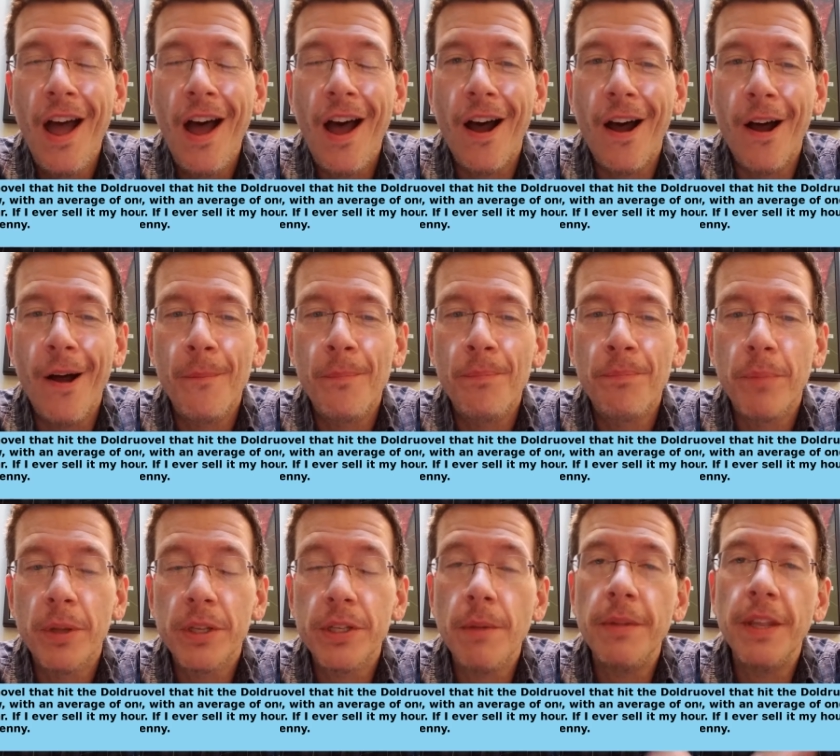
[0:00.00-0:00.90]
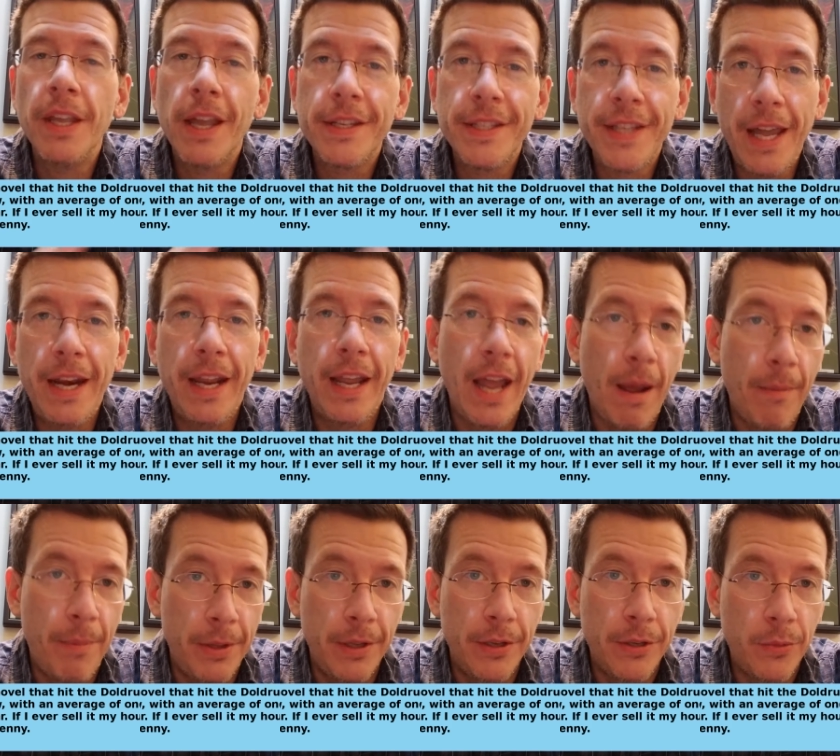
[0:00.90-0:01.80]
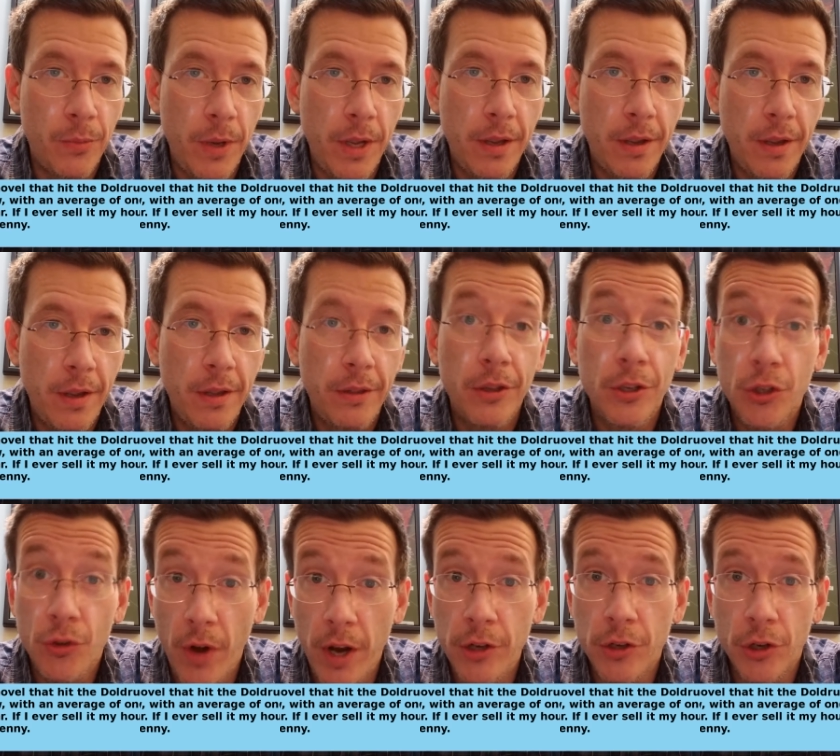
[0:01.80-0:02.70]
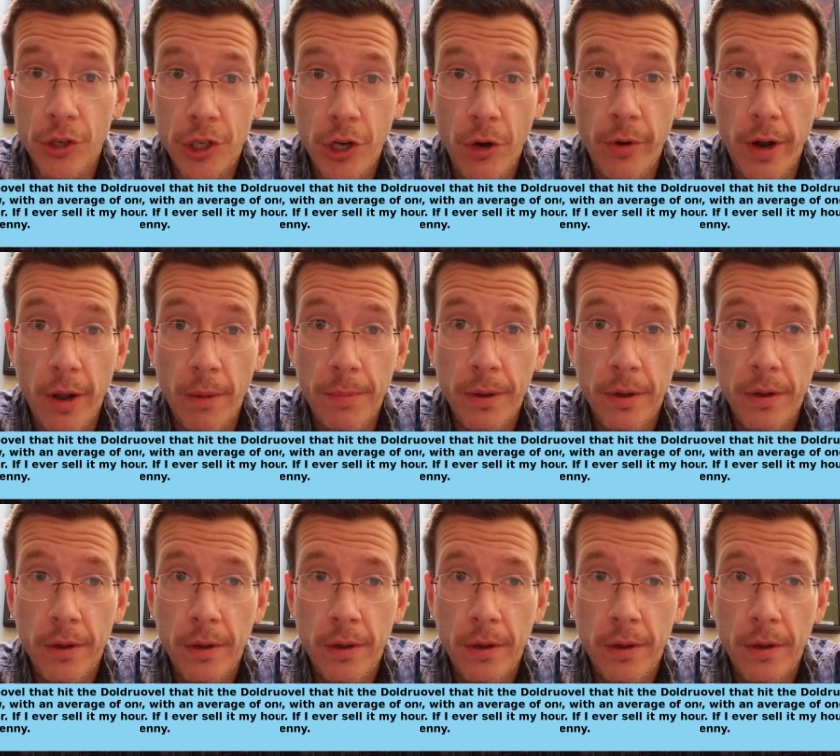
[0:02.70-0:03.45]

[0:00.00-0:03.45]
Um, but something exciting happened this week. The stranger showed up.